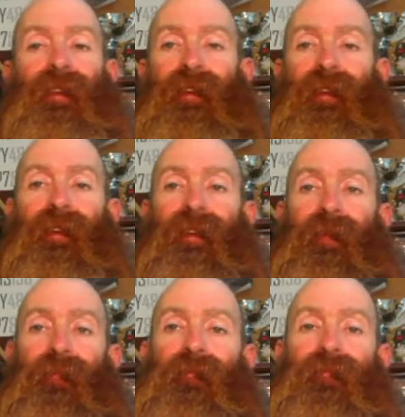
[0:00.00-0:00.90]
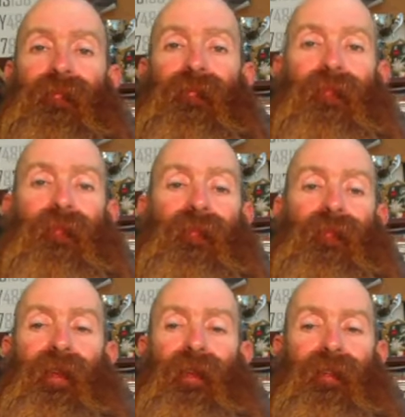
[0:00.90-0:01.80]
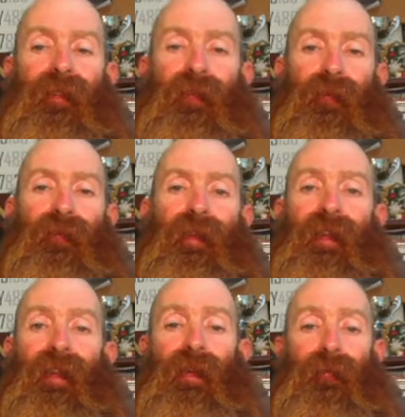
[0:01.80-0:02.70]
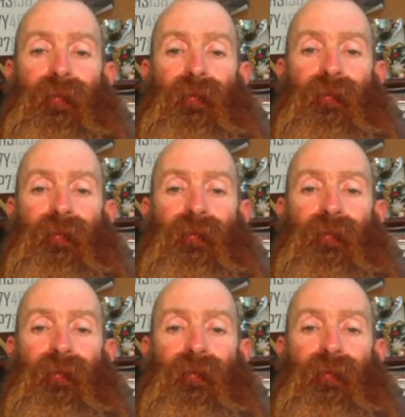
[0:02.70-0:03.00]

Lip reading: And yeah, that's all fun and games.